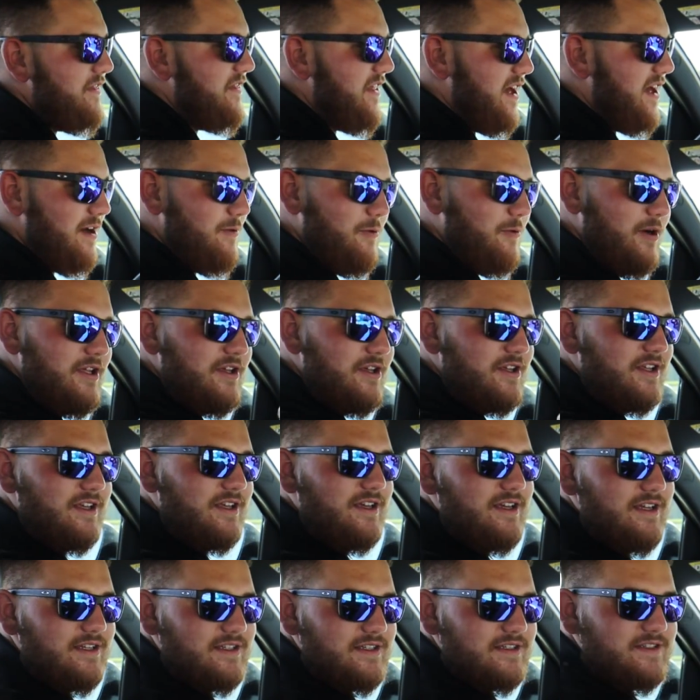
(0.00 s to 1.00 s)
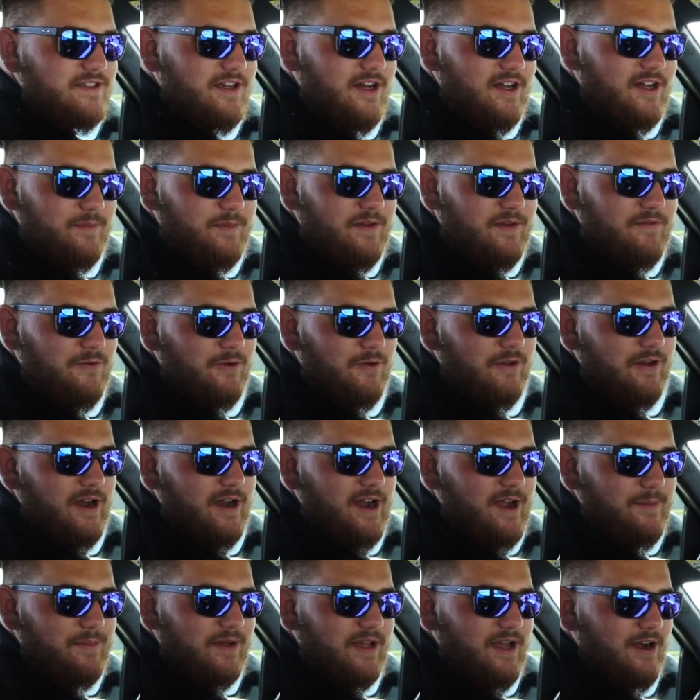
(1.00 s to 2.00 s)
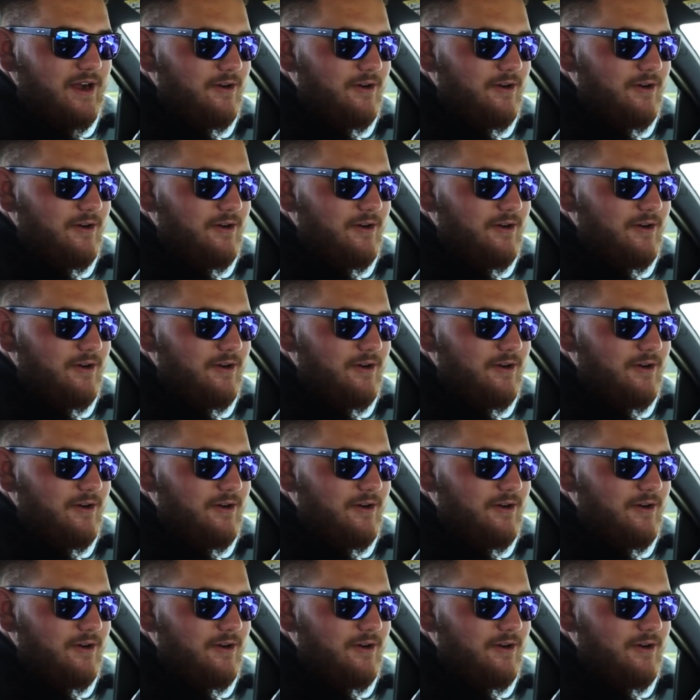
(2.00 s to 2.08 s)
That way you can get to Sonic before the happy